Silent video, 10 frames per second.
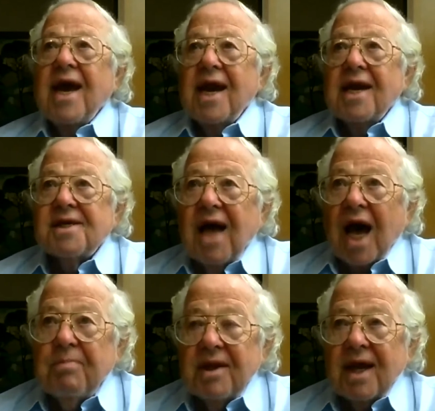It has
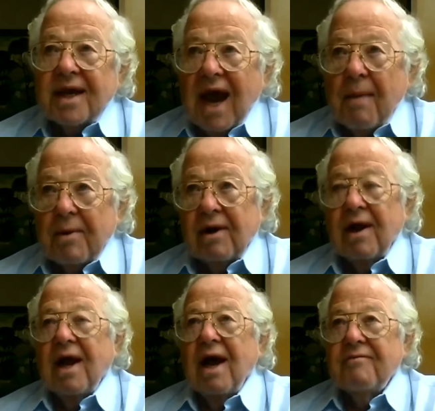not been the capital
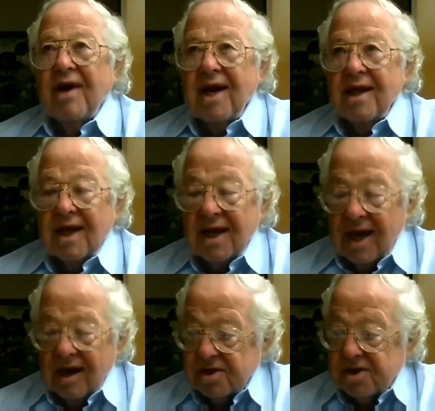of anything
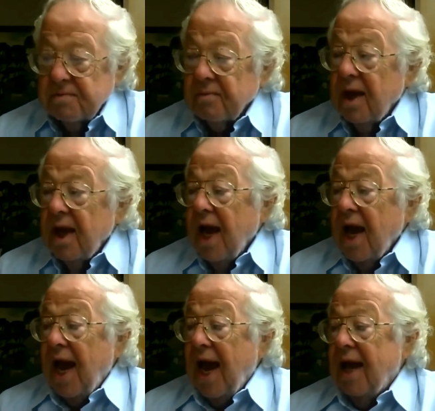else.
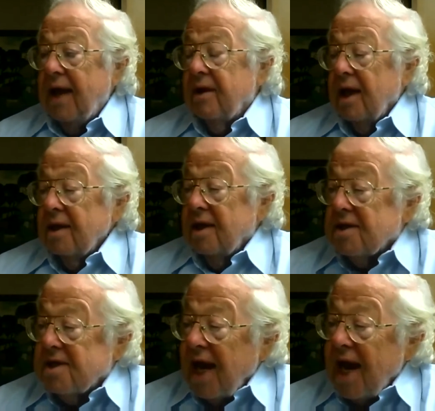And to
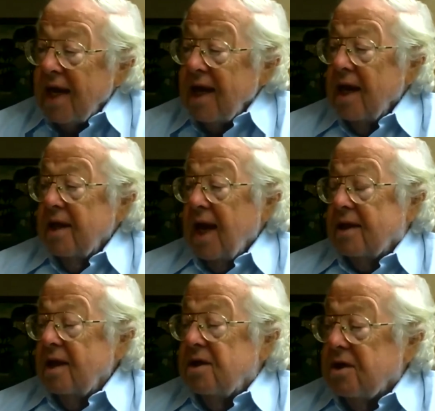say that
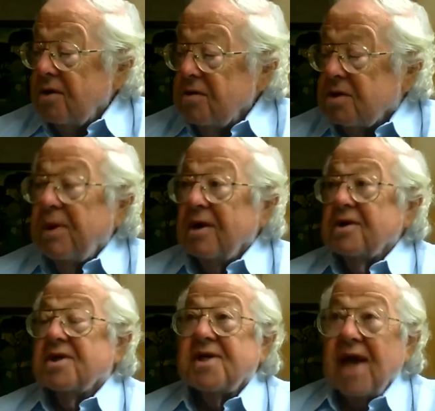the Jews
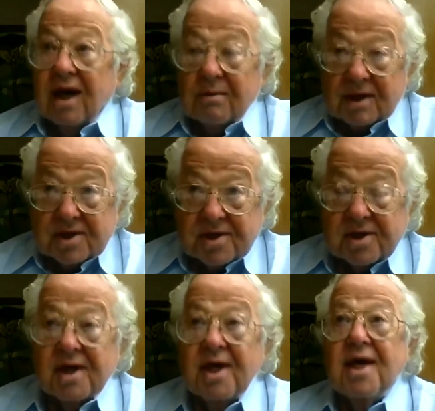build settlements
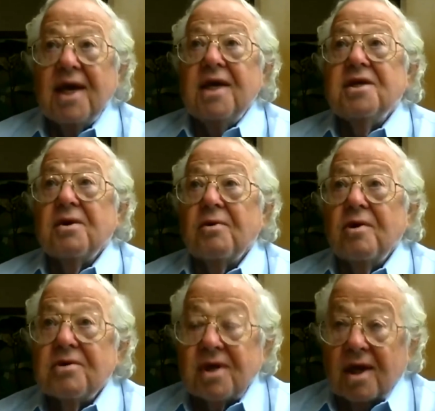in
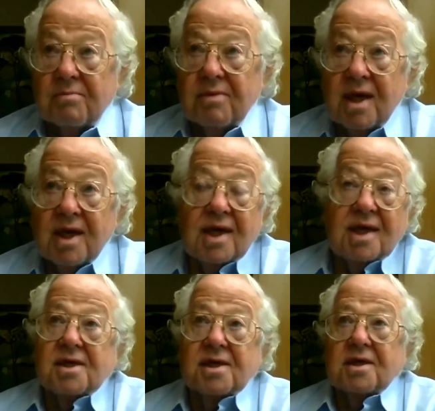Jerusalem
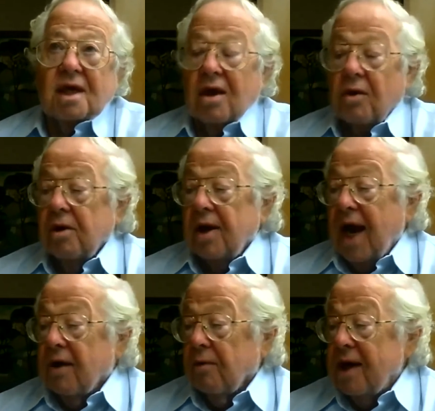is, is a total
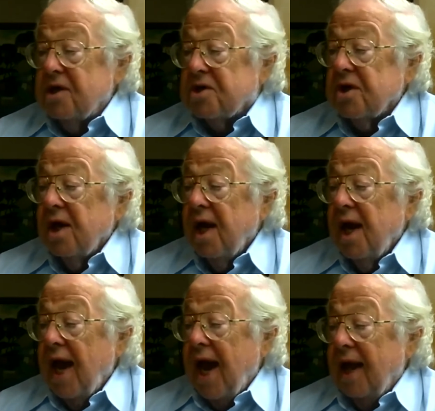outrage.
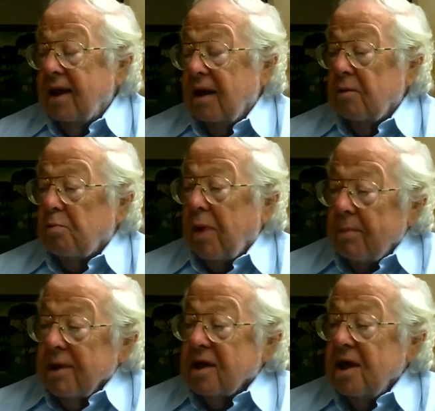And the
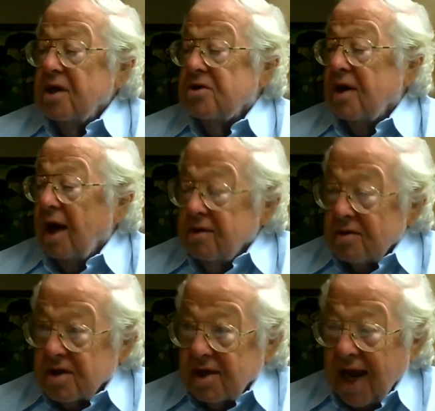public should
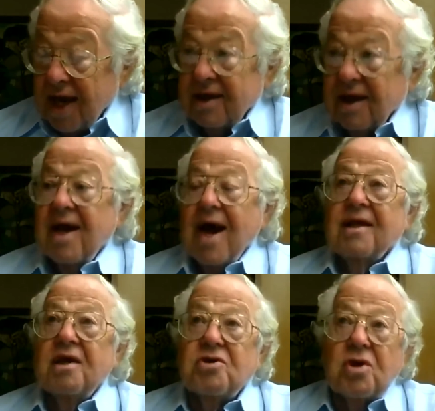understand that
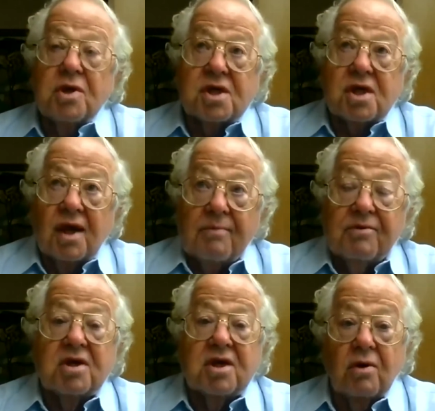the Jewish claim
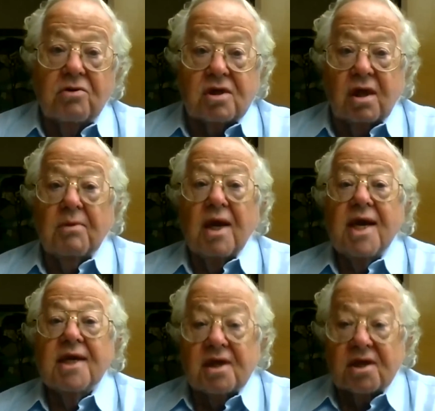to Jerusalem
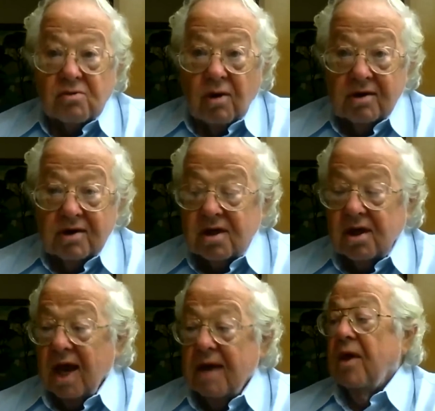is the strongest
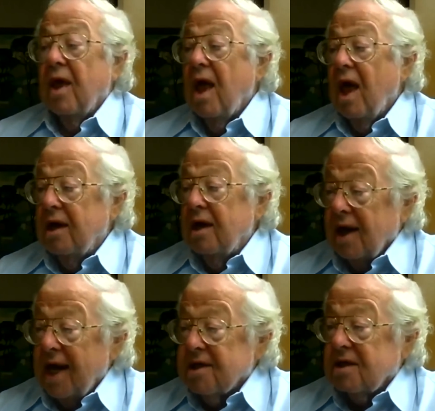claim in the
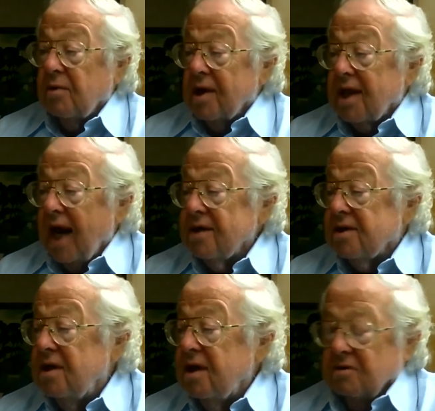last three
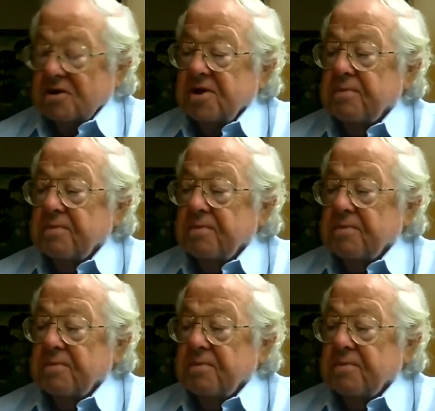thousand years.